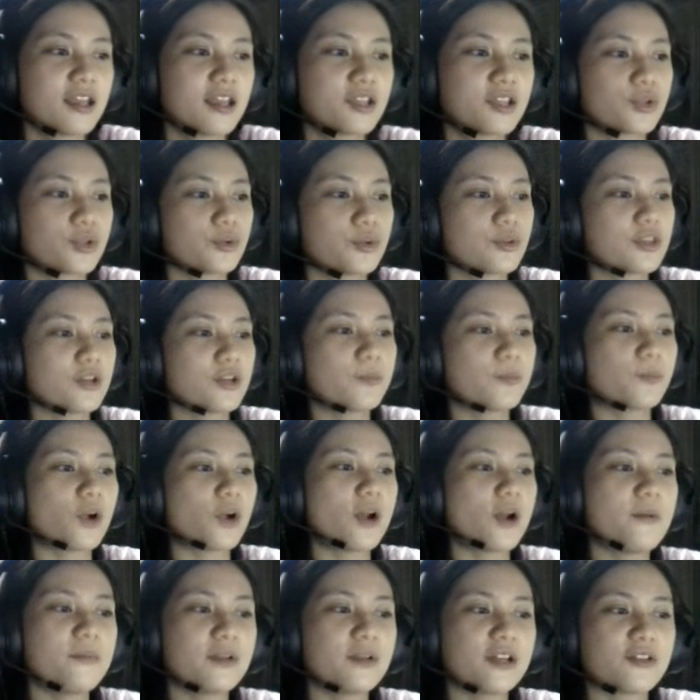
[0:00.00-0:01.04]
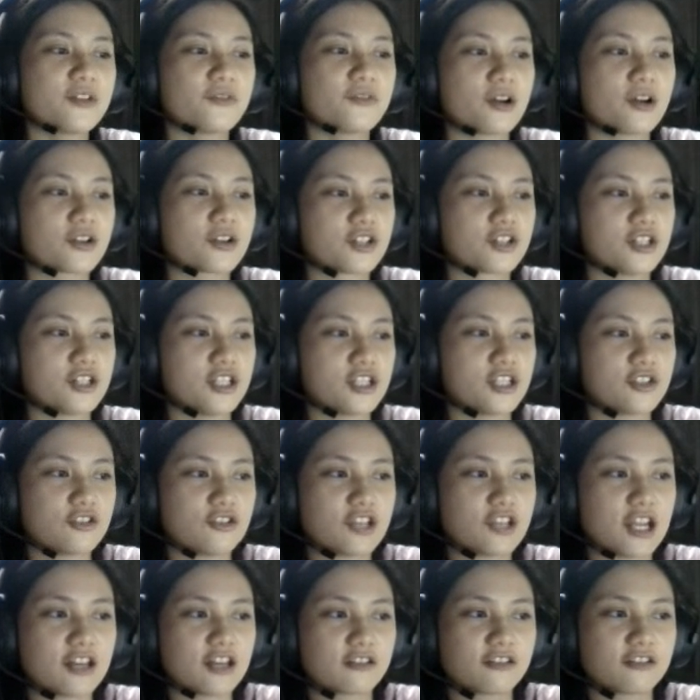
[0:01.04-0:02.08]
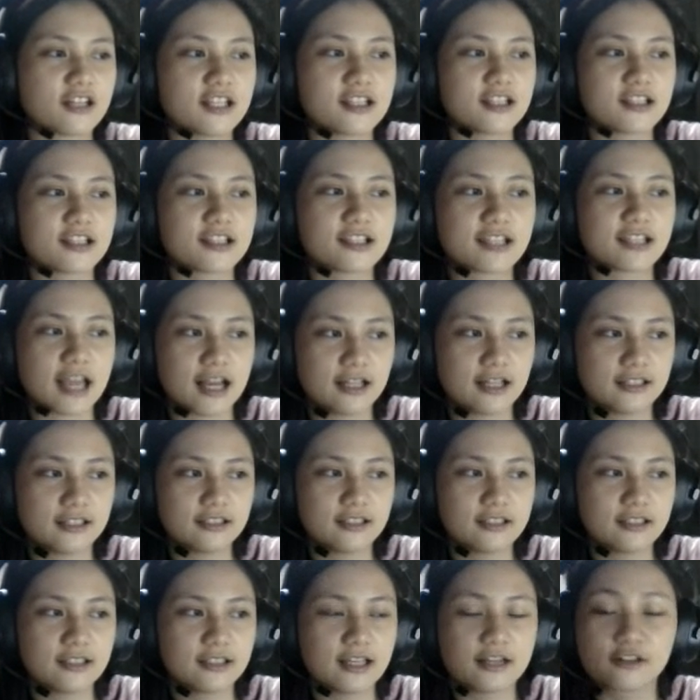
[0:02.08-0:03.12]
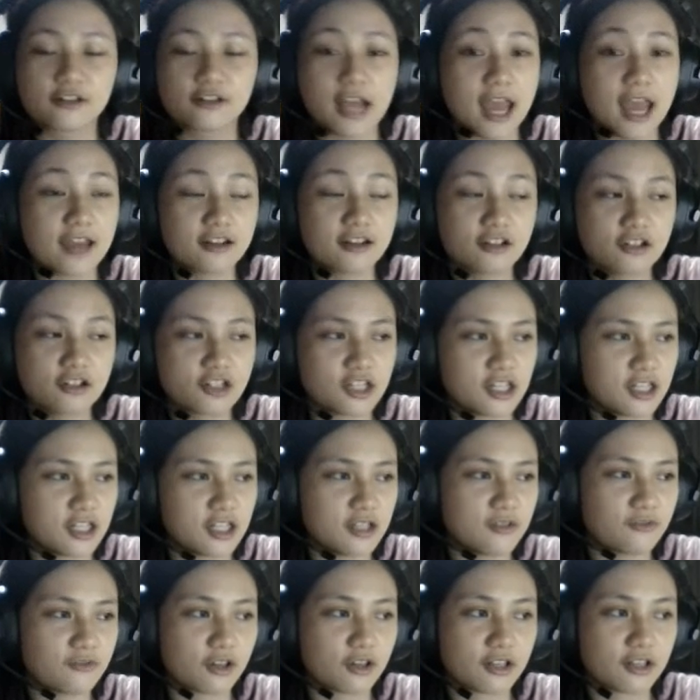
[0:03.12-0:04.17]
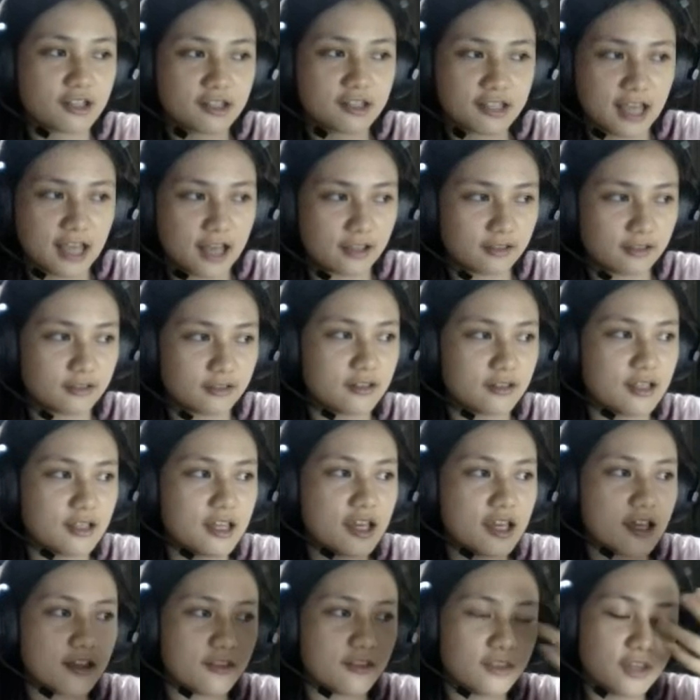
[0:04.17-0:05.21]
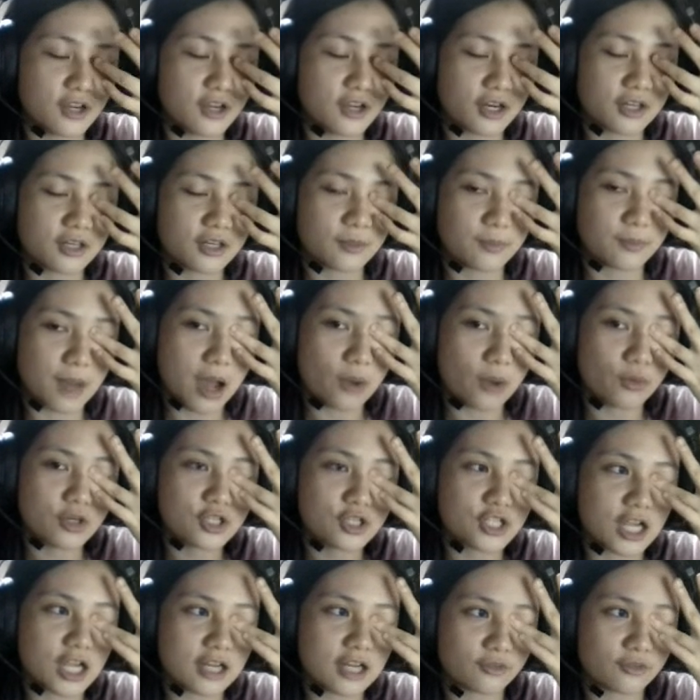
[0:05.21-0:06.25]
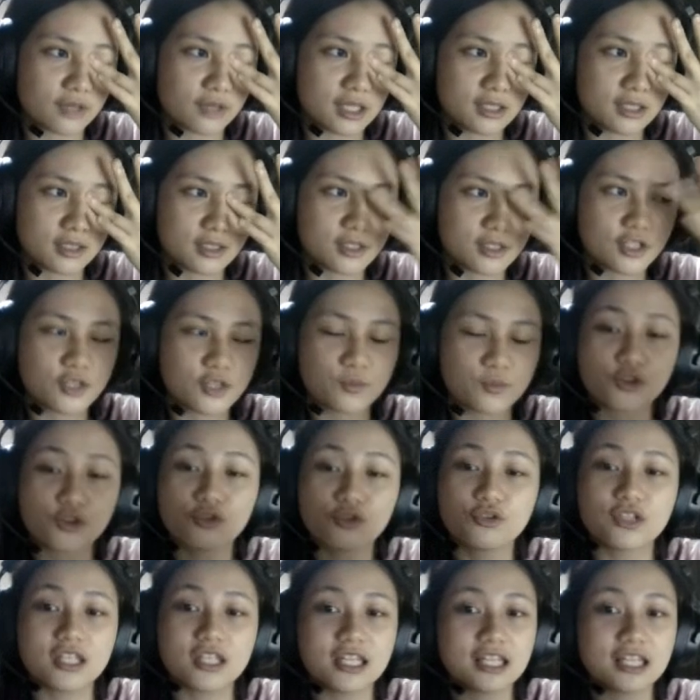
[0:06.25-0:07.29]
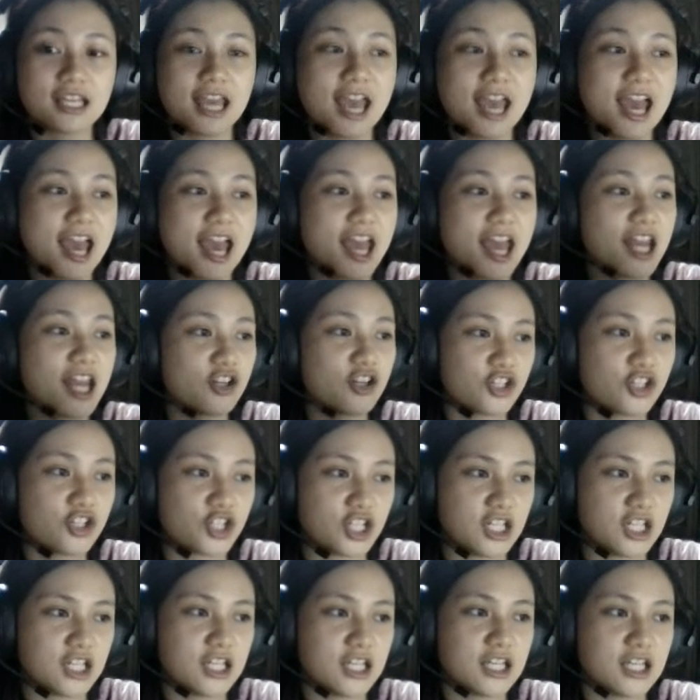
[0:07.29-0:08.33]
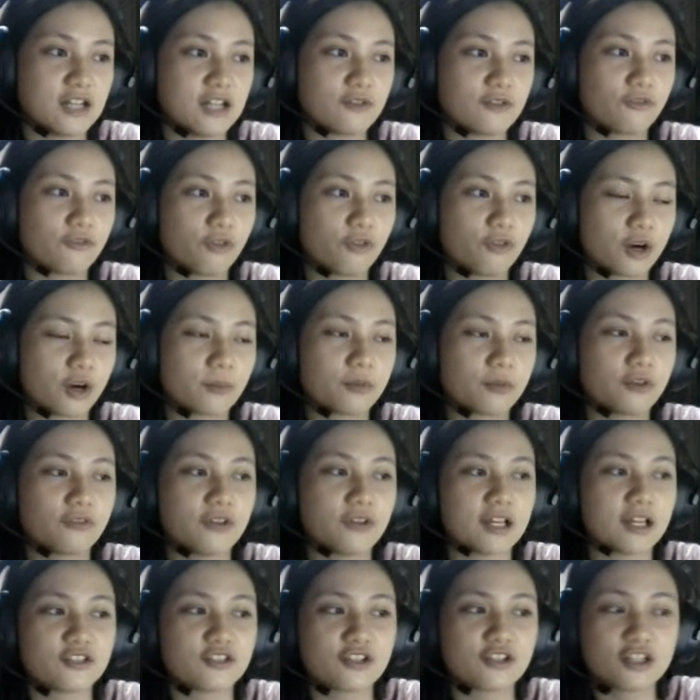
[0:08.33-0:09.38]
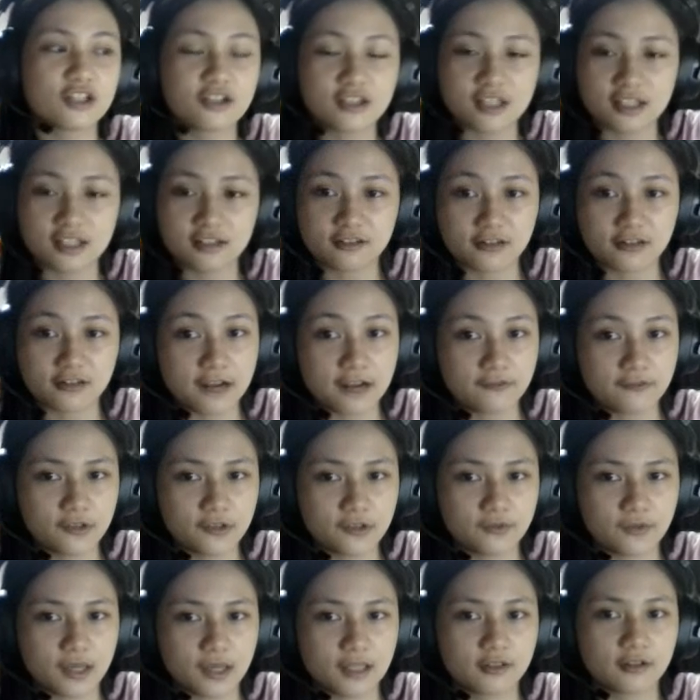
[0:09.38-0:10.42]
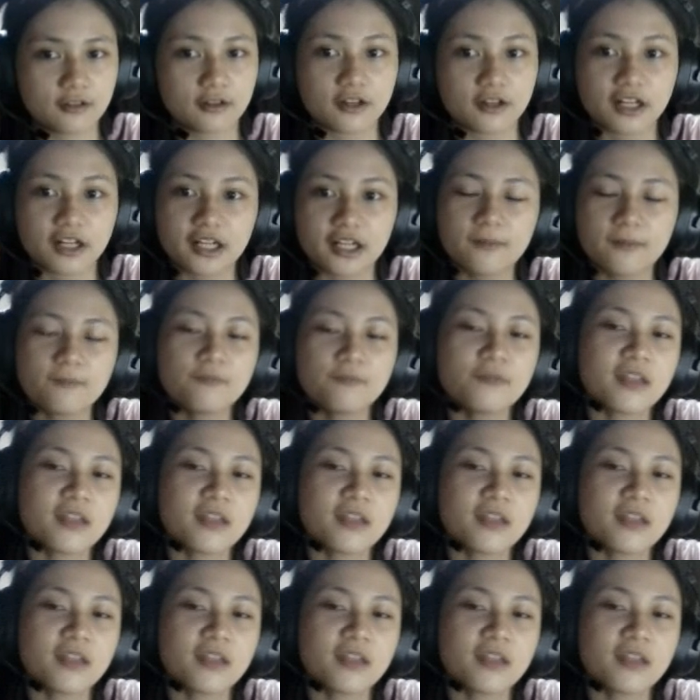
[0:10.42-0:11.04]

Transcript: So their primary function is to generate cell or energy for the cell. They are the power generators producing energy in form of adenosine triphosphate or